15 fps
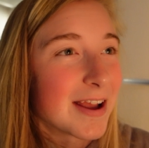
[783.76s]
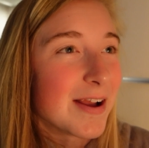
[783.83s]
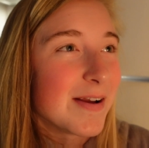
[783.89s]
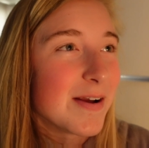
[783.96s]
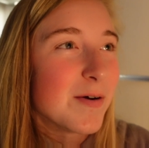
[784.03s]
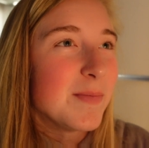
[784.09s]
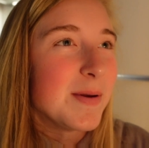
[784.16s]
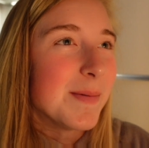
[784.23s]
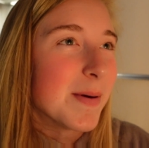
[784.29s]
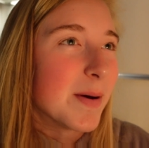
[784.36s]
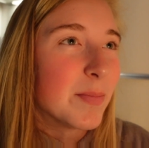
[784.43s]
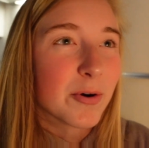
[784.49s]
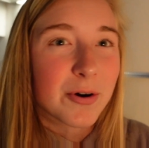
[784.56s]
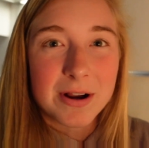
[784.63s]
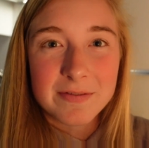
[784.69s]
it'll be a
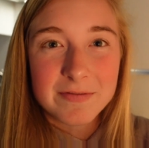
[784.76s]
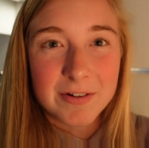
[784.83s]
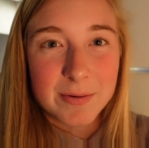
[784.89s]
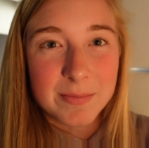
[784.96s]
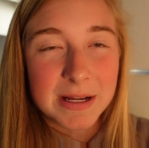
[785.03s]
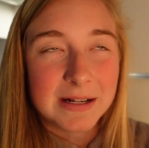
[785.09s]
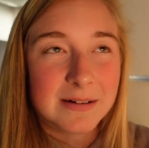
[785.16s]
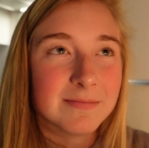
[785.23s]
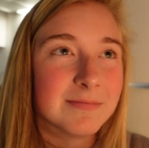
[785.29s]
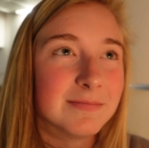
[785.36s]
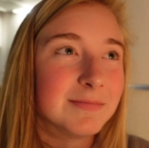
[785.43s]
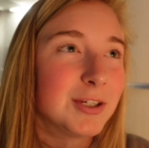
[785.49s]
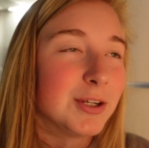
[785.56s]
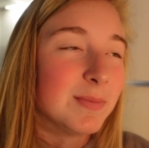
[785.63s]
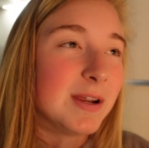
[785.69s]
bit boring filming
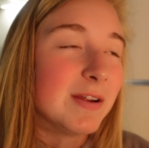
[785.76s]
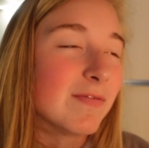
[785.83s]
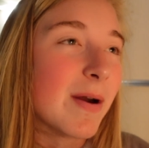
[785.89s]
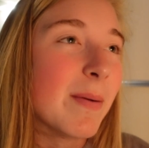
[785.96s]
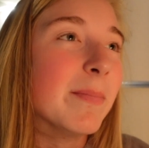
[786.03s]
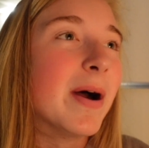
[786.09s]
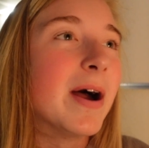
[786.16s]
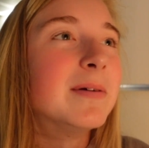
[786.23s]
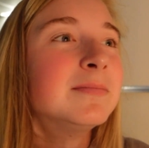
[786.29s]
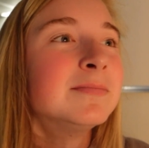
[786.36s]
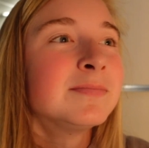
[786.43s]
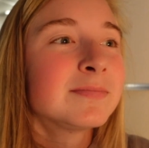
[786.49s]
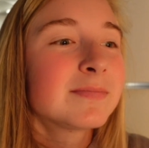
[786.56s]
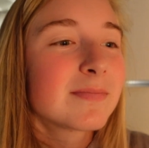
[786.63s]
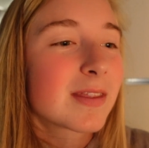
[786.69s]
too many of them, but
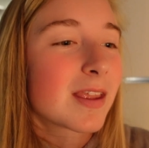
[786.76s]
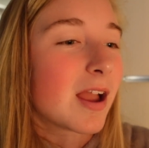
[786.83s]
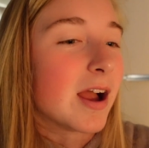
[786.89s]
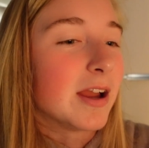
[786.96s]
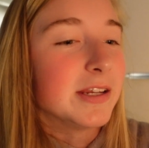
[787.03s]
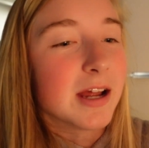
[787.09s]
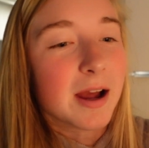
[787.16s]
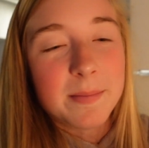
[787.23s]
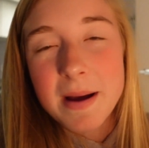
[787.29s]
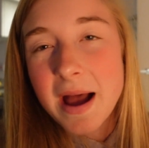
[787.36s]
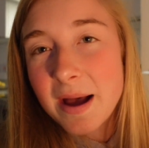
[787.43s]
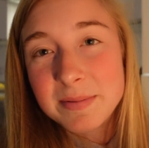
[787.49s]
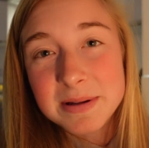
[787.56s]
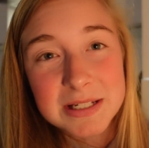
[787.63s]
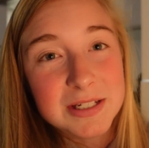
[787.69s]
I'm
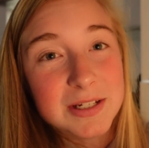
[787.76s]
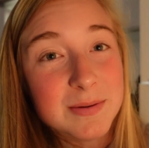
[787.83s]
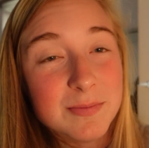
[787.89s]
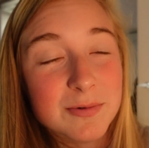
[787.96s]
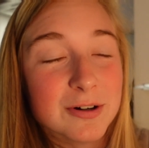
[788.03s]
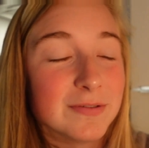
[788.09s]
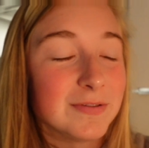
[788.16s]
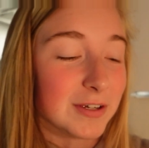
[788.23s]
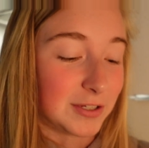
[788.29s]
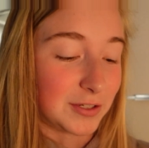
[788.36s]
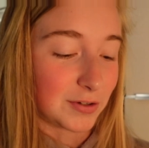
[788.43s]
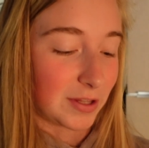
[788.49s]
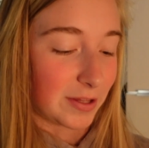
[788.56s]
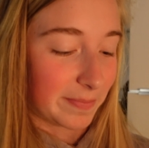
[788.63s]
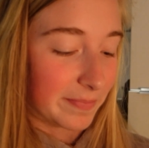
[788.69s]
happy to do more if you
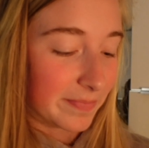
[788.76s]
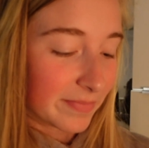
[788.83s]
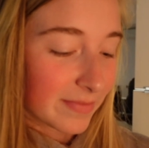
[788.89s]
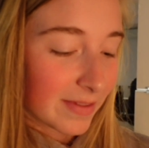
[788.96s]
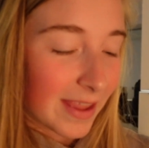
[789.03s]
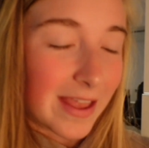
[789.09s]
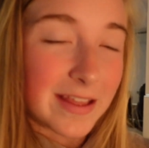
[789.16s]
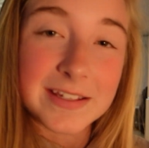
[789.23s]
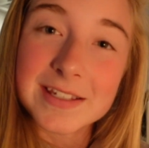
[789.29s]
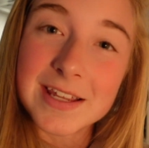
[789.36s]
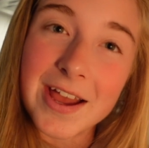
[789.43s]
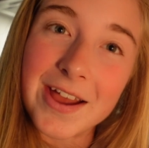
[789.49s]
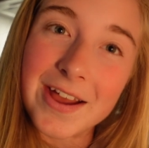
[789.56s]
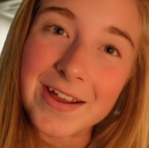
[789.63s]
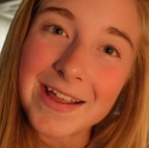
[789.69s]
enjoy them.
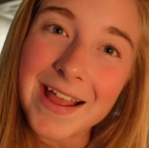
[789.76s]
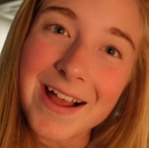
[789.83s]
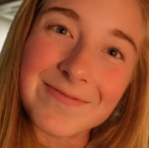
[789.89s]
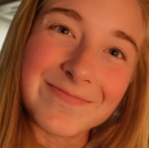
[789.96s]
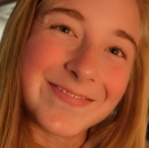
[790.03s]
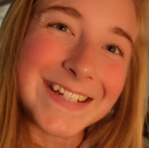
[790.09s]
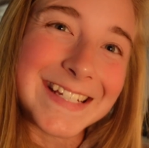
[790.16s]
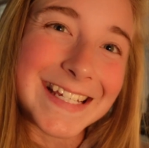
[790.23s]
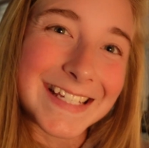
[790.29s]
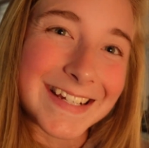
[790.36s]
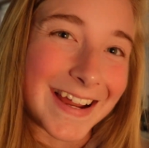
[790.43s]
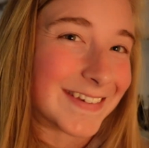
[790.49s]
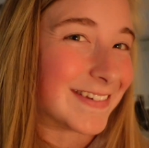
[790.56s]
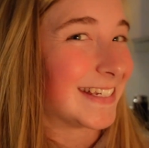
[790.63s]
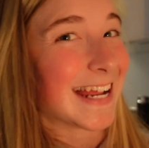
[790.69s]
So yeah, please
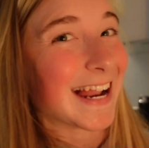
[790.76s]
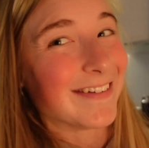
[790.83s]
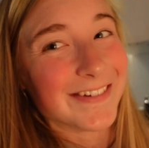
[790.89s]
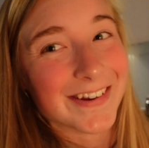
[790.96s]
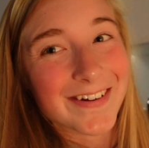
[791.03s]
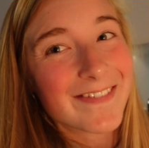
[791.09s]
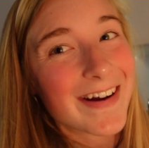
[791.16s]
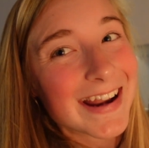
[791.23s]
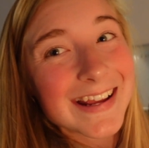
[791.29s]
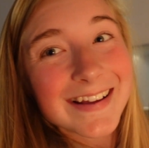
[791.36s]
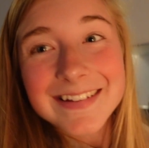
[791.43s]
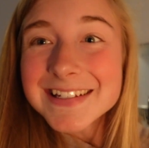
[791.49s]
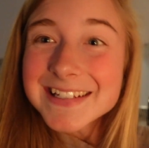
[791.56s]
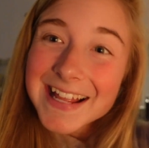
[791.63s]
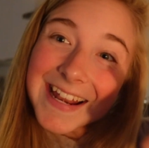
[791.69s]
subscribe to my channel if you're not already.
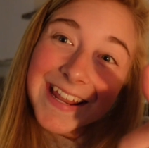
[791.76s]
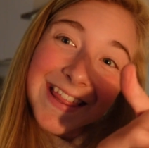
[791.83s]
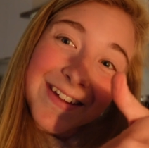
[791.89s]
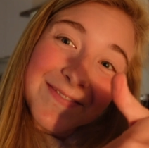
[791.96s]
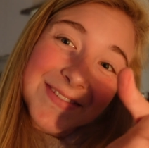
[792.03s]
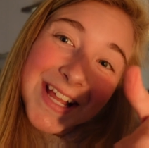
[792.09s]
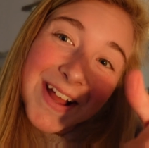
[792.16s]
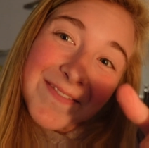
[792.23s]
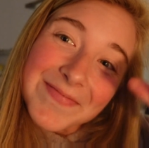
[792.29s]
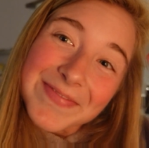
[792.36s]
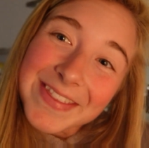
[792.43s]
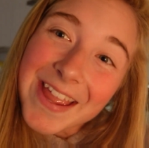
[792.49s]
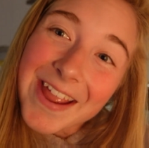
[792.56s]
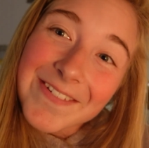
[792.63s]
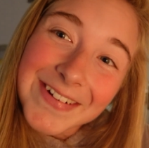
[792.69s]
Give this a thumbs up
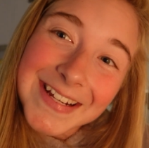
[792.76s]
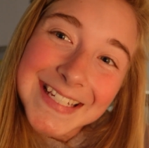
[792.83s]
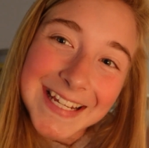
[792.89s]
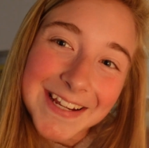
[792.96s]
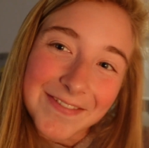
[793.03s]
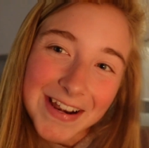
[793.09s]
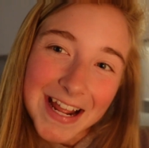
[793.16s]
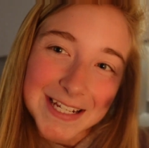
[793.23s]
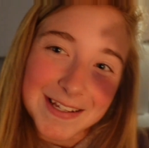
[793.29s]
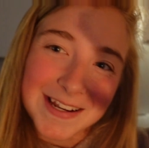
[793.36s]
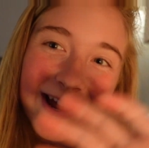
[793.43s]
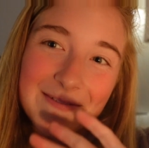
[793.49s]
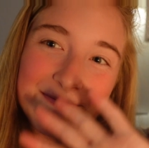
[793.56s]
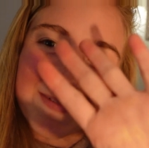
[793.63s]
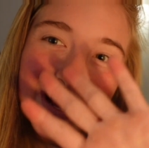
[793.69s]
and hopefully see you for the next
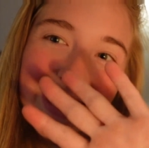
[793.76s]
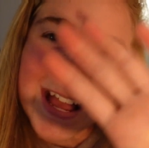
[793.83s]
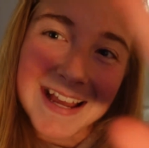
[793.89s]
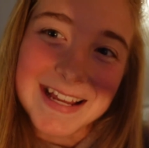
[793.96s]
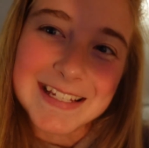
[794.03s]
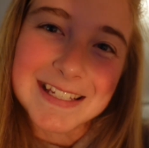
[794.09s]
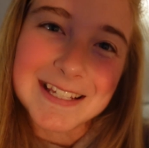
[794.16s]
video. Bye guys!